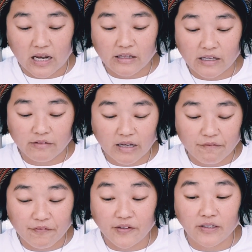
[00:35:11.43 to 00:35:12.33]

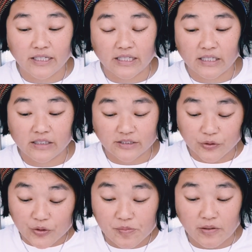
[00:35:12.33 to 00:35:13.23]
I feel like
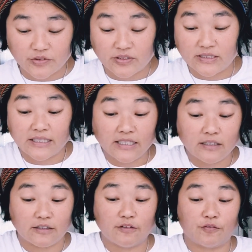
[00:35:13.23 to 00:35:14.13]
it's almost
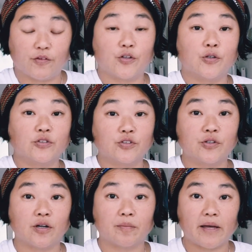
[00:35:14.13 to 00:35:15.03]
needed for you to
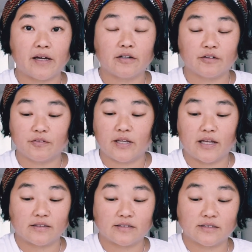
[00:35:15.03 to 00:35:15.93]
come out of
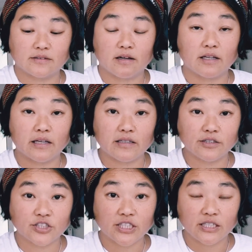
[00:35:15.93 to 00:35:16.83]
that stuck
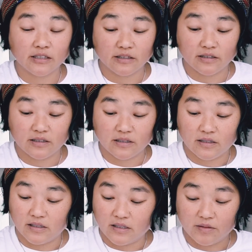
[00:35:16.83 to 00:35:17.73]
energy,
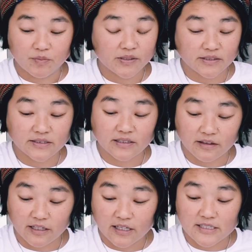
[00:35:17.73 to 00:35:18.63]
because
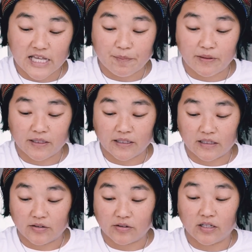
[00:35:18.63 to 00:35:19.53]
nothing is happening
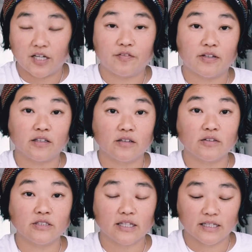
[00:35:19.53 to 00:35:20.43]
in your life, and it
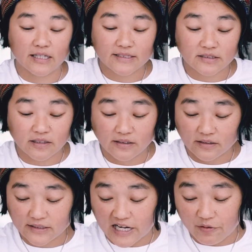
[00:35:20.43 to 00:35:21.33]
looks like it's
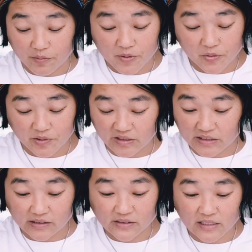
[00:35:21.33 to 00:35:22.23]
not a tower moment.
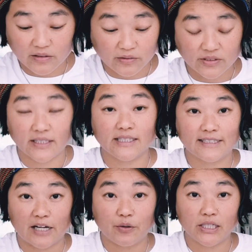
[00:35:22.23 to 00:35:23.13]
I don't see a
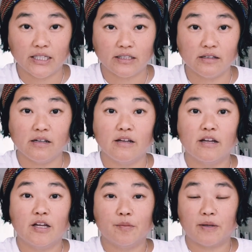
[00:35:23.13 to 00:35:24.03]
tower here,
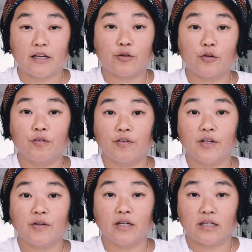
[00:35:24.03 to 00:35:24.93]
but I do
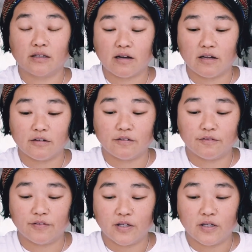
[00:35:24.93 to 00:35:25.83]
feel it kind of